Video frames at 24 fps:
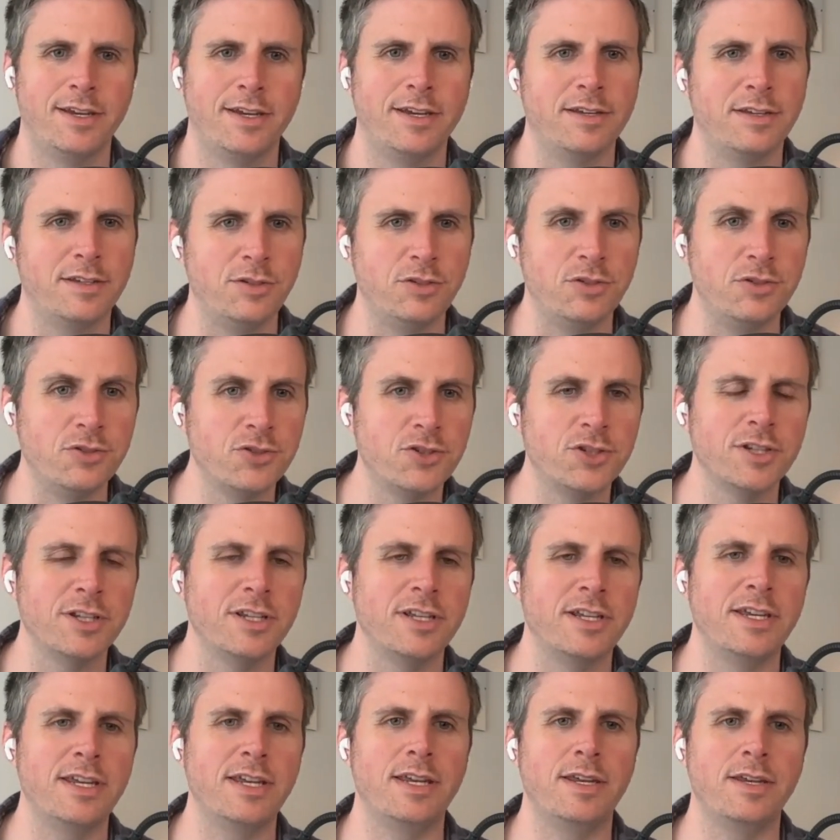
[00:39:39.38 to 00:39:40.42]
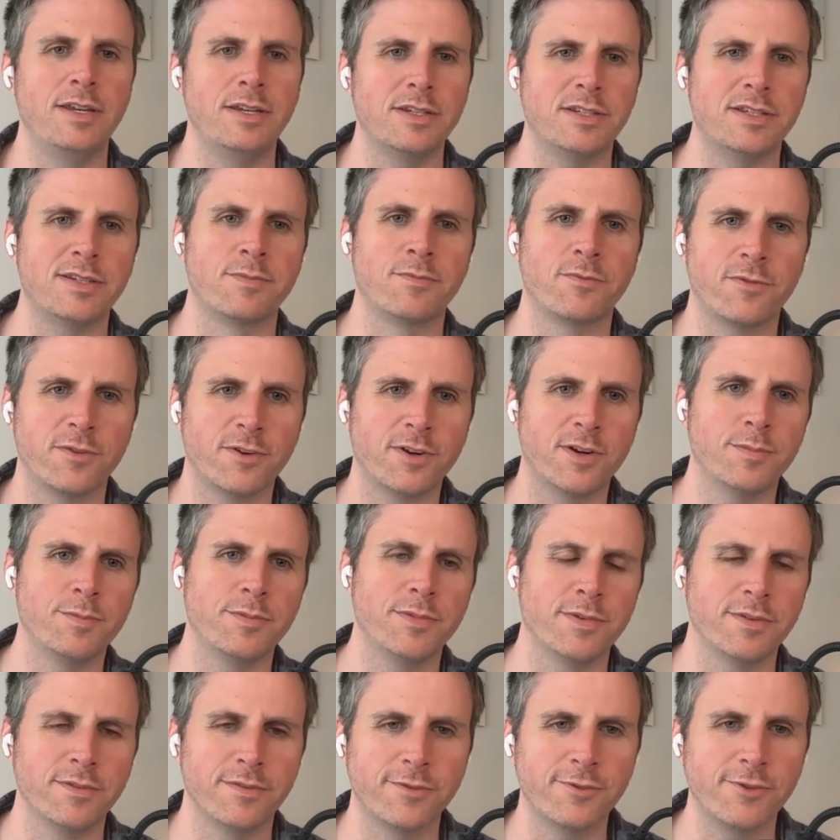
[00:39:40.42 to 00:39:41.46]
usually some form
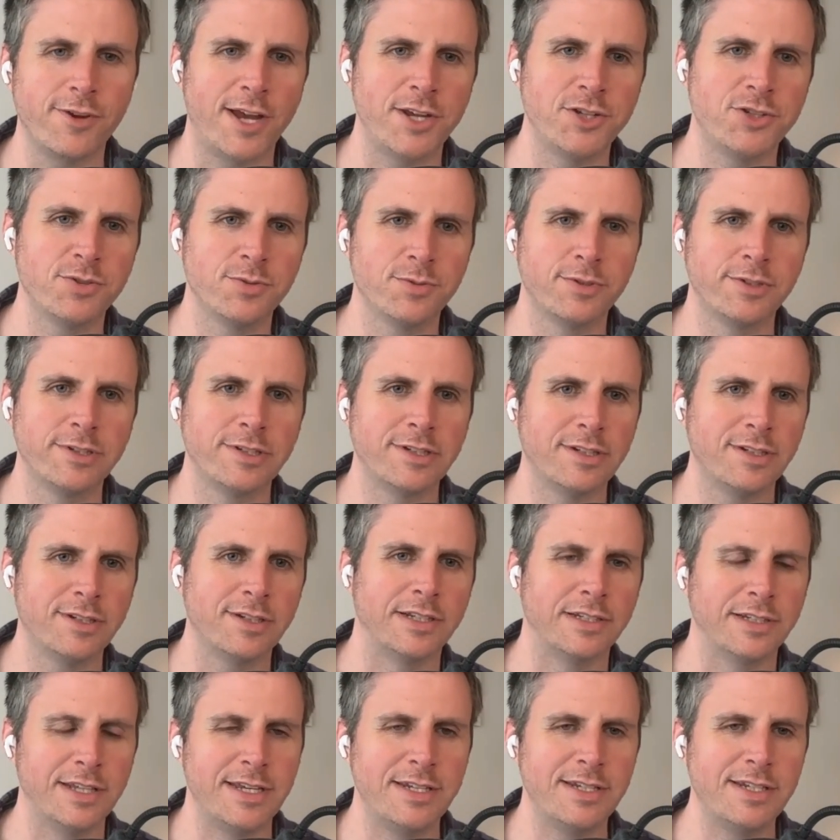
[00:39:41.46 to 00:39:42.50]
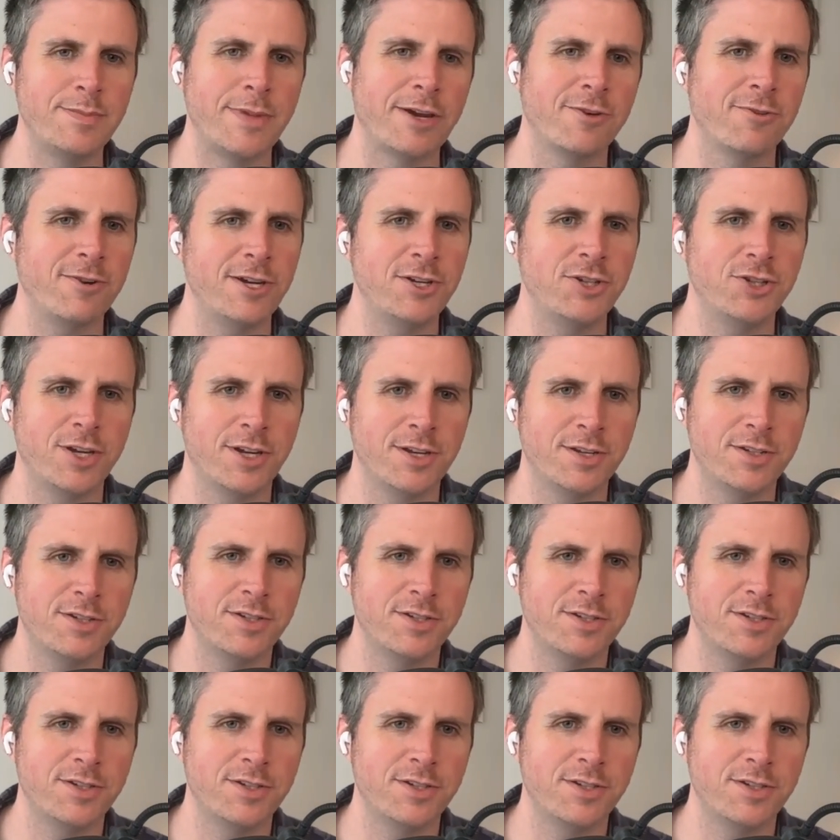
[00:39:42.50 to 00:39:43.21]
of gradual, lazy migration.